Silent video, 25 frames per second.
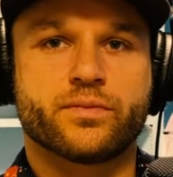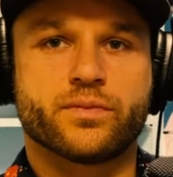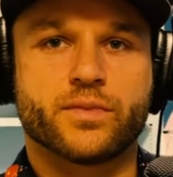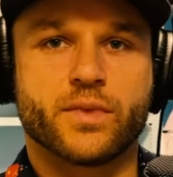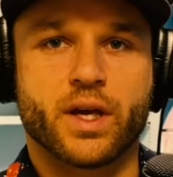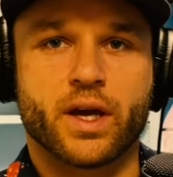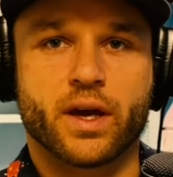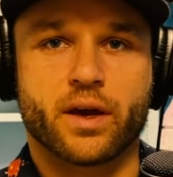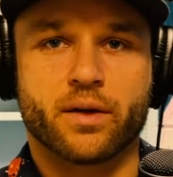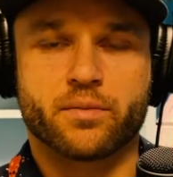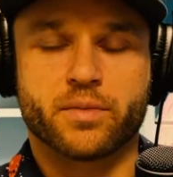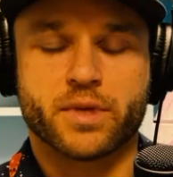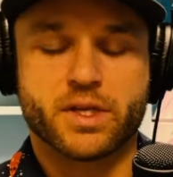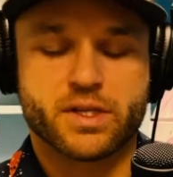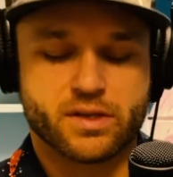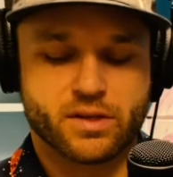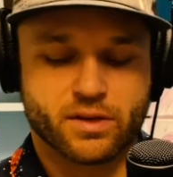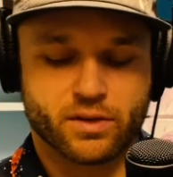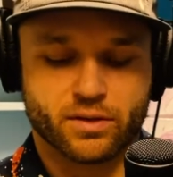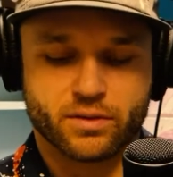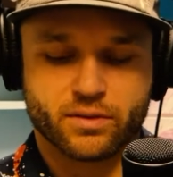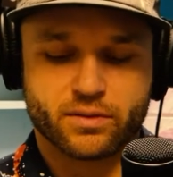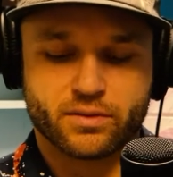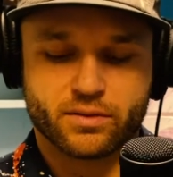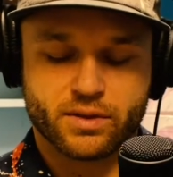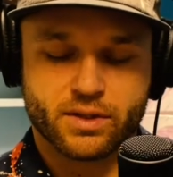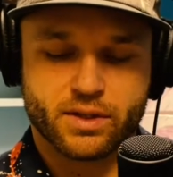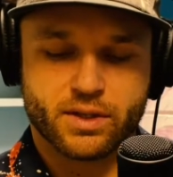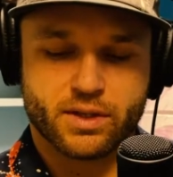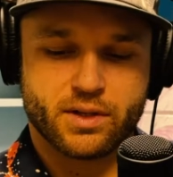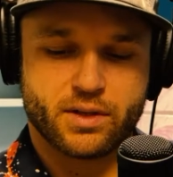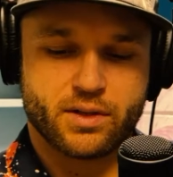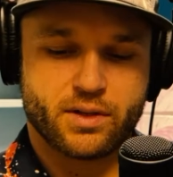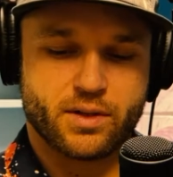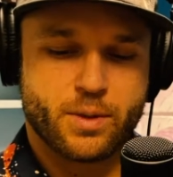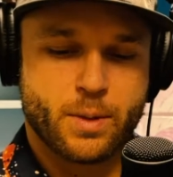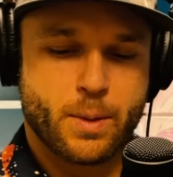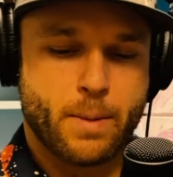Yeah, me too.
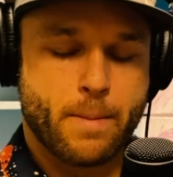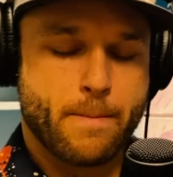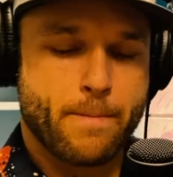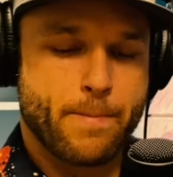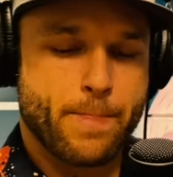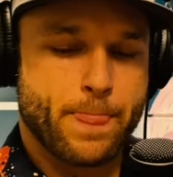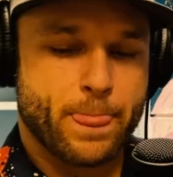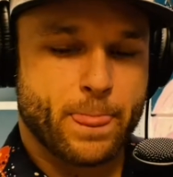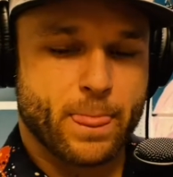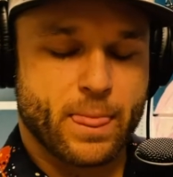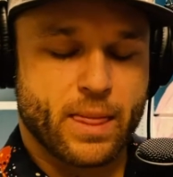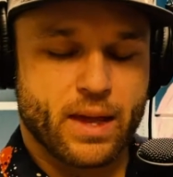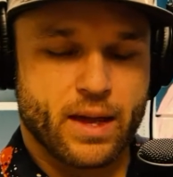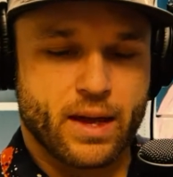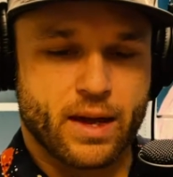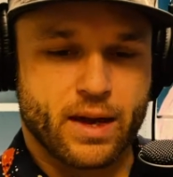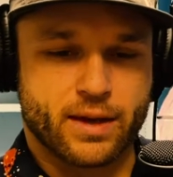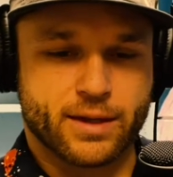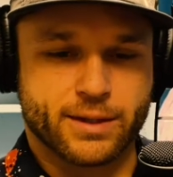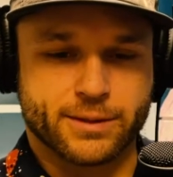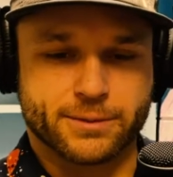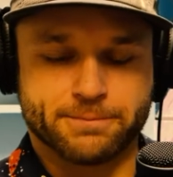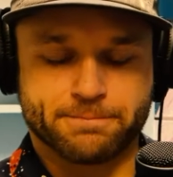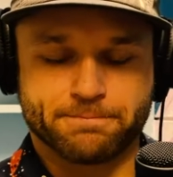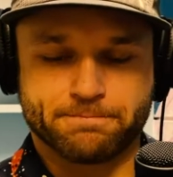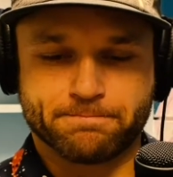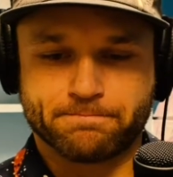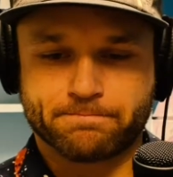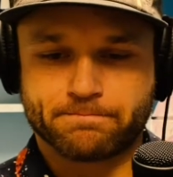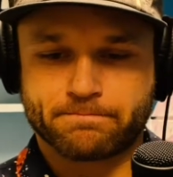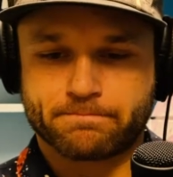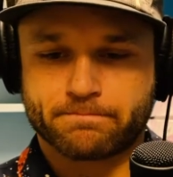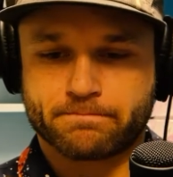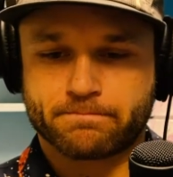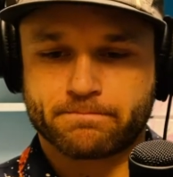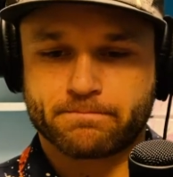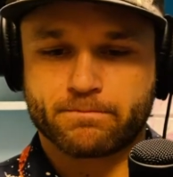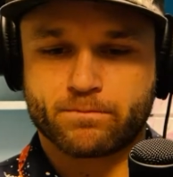
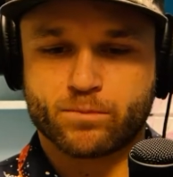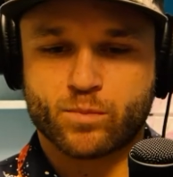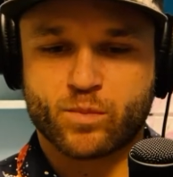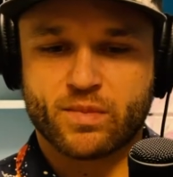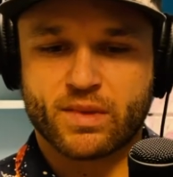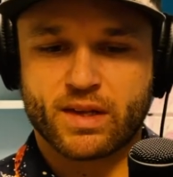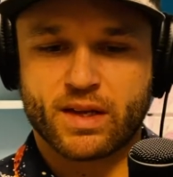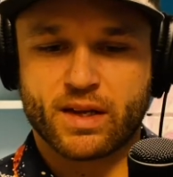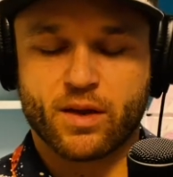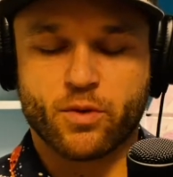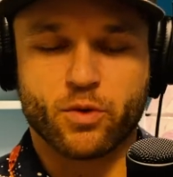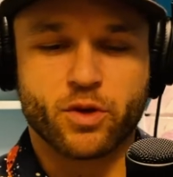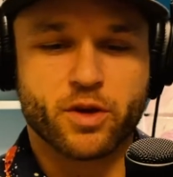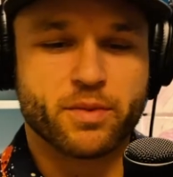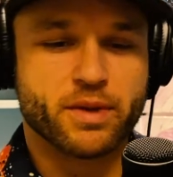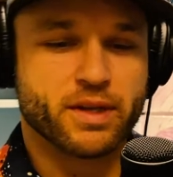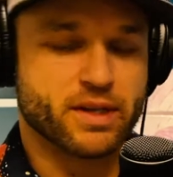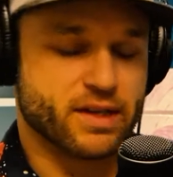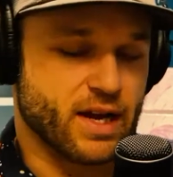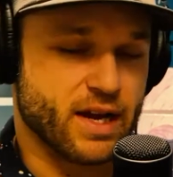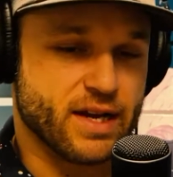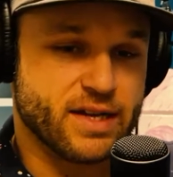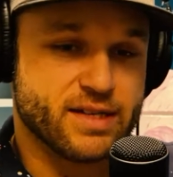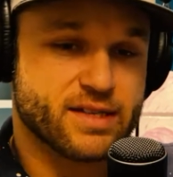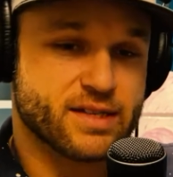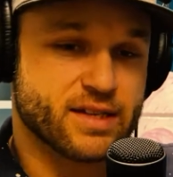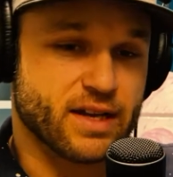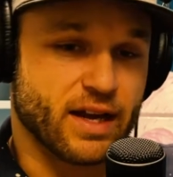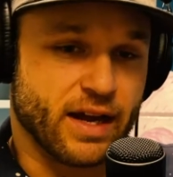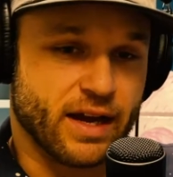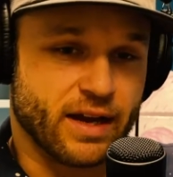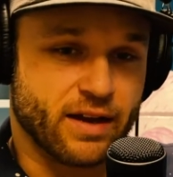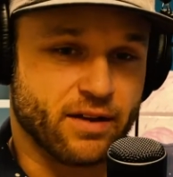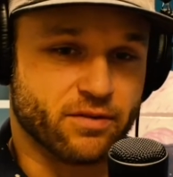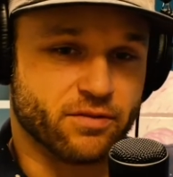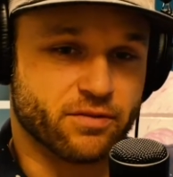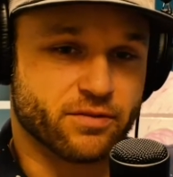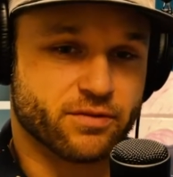It would have been nice to
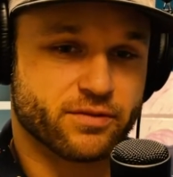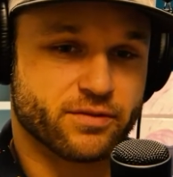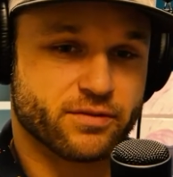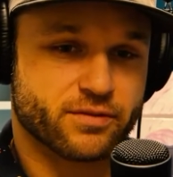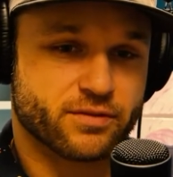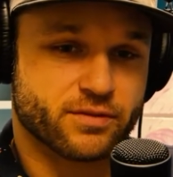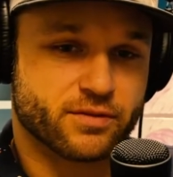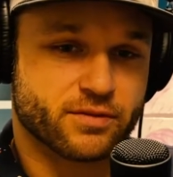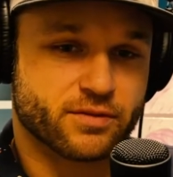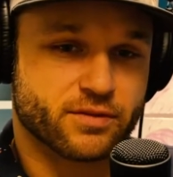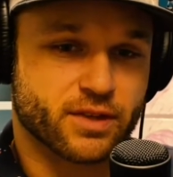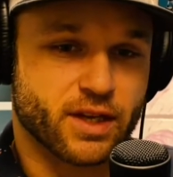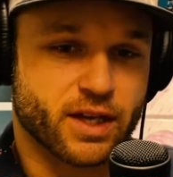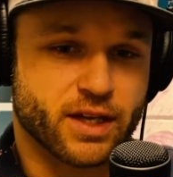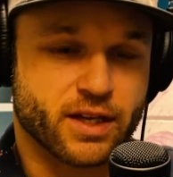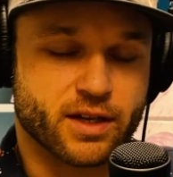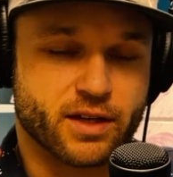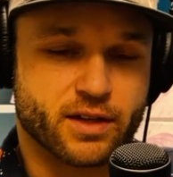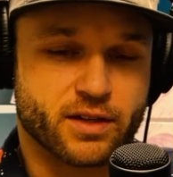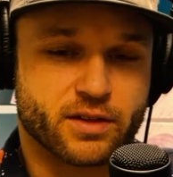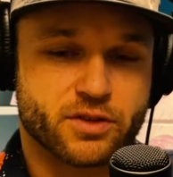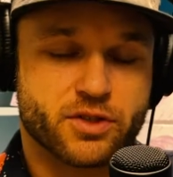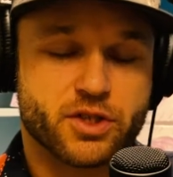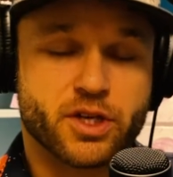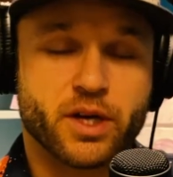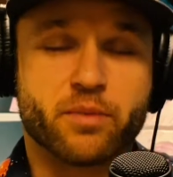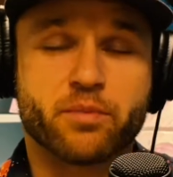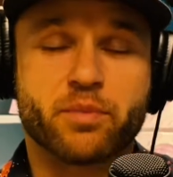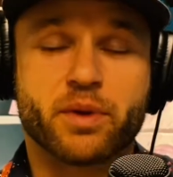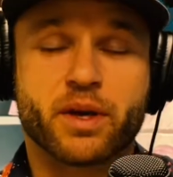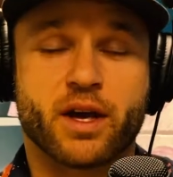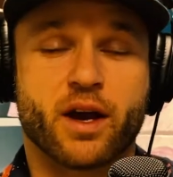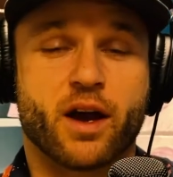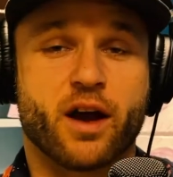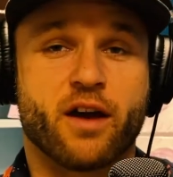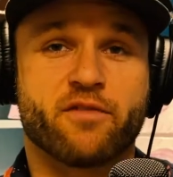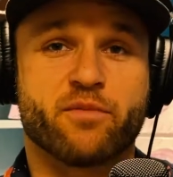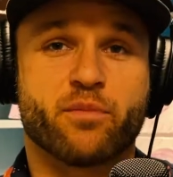have like a
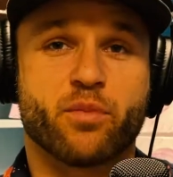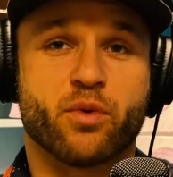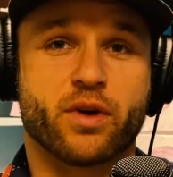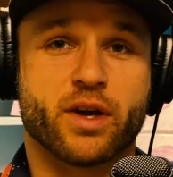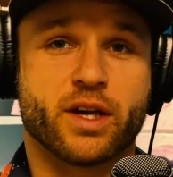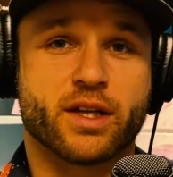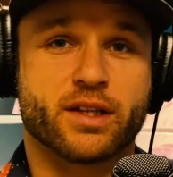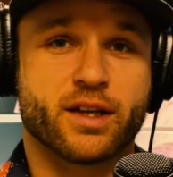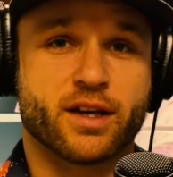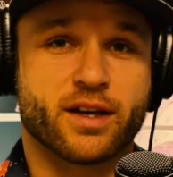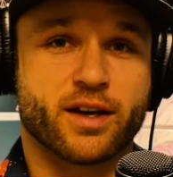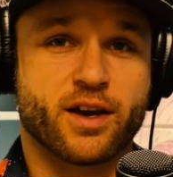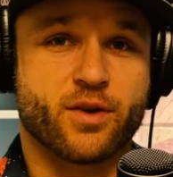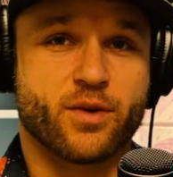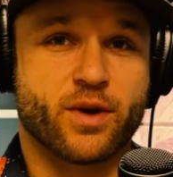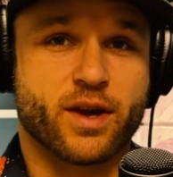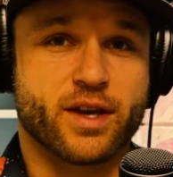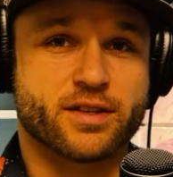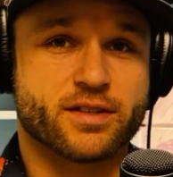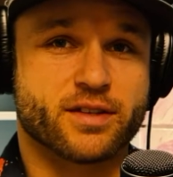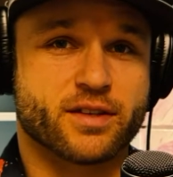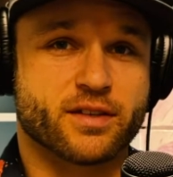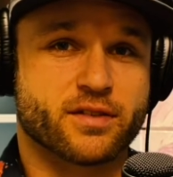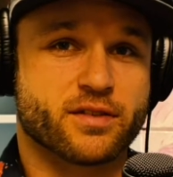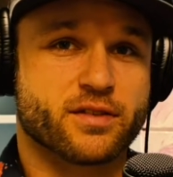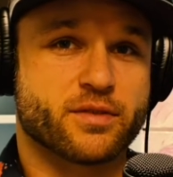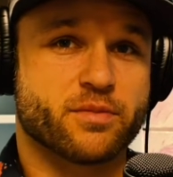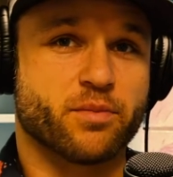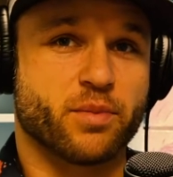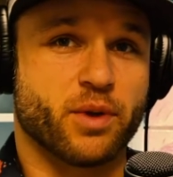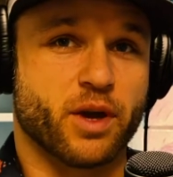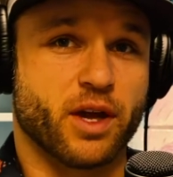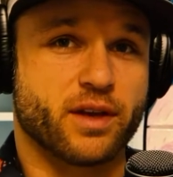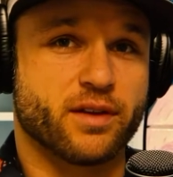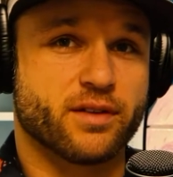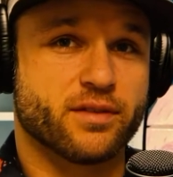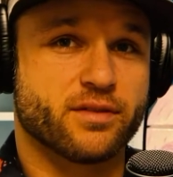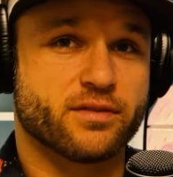jumping off point like Oasis.
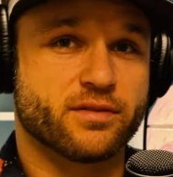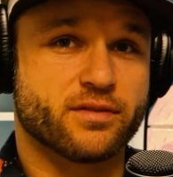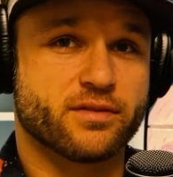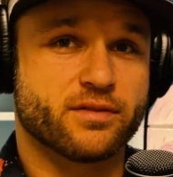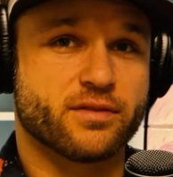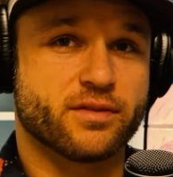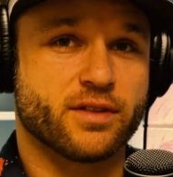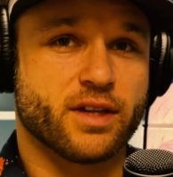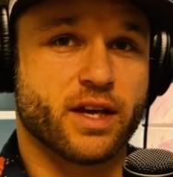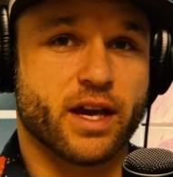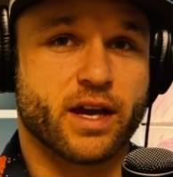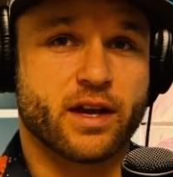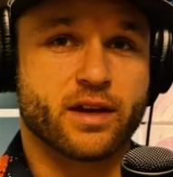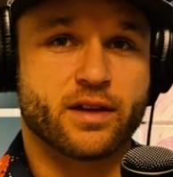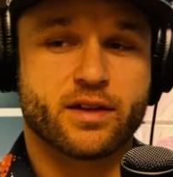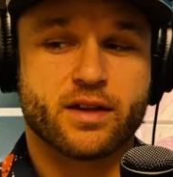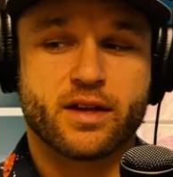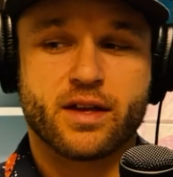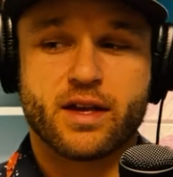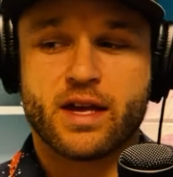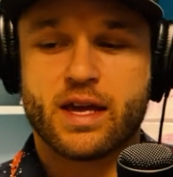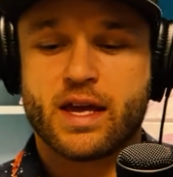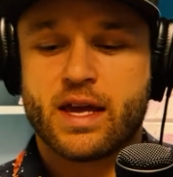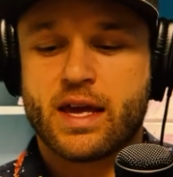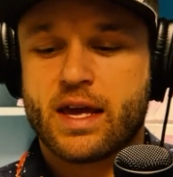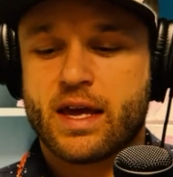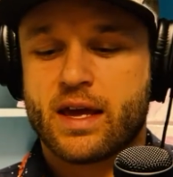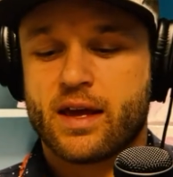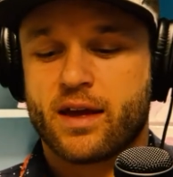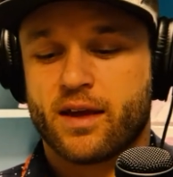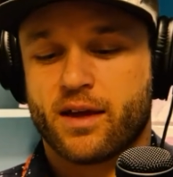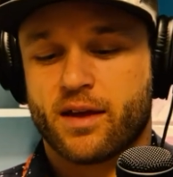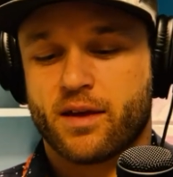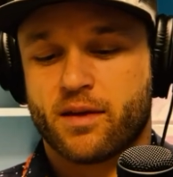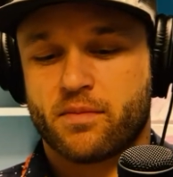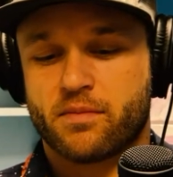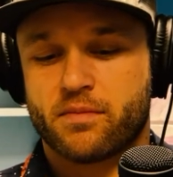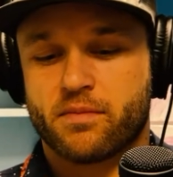But yeah,
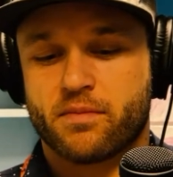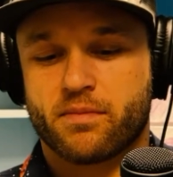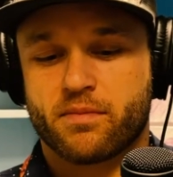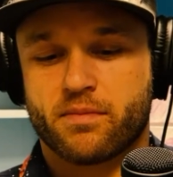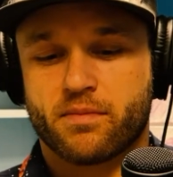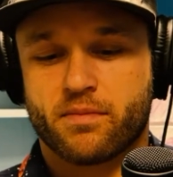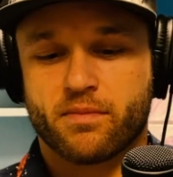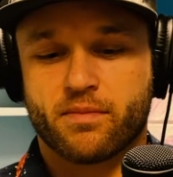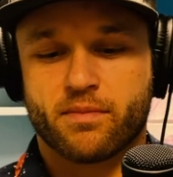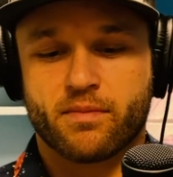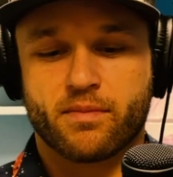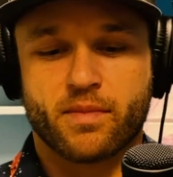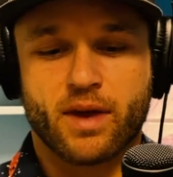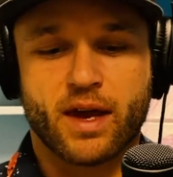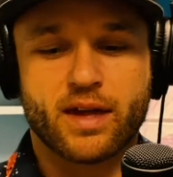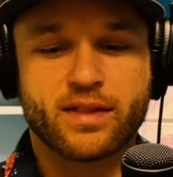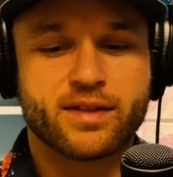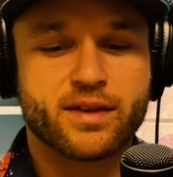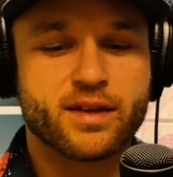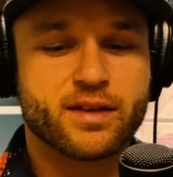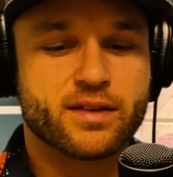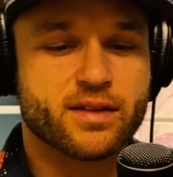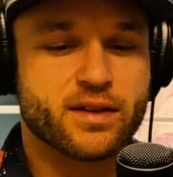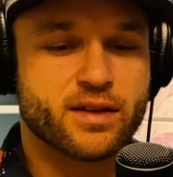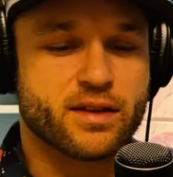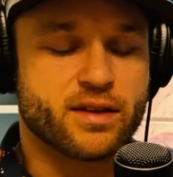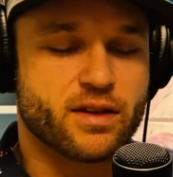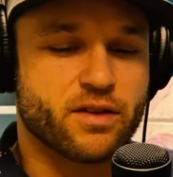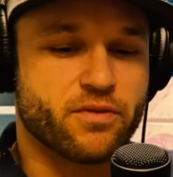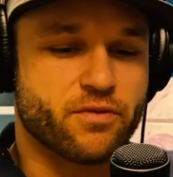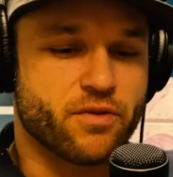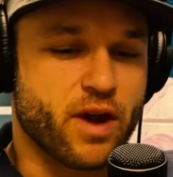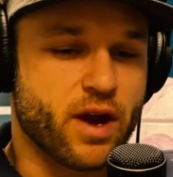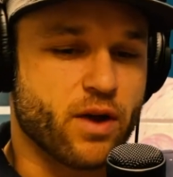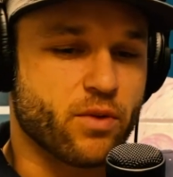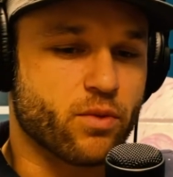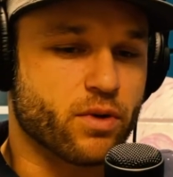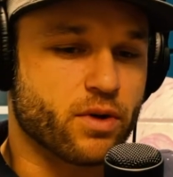I think that
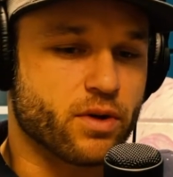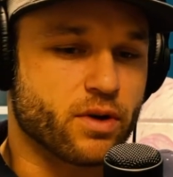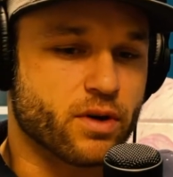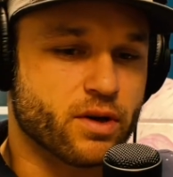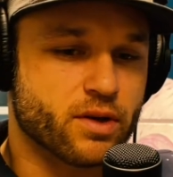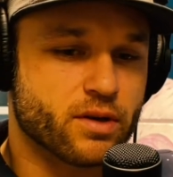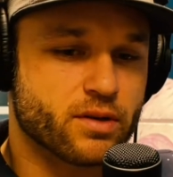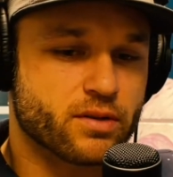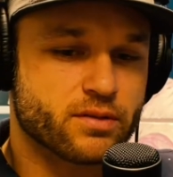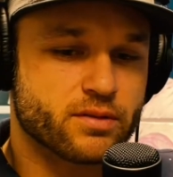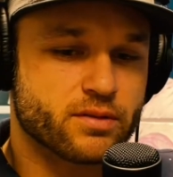if I were,